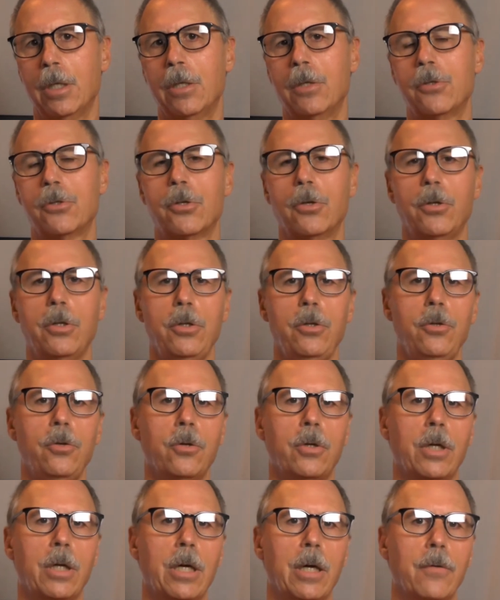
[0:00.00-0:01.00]
so that you
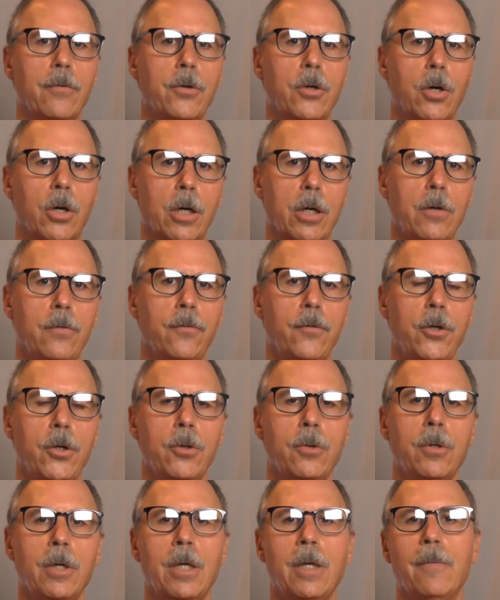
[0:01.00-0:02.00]
can have garden view.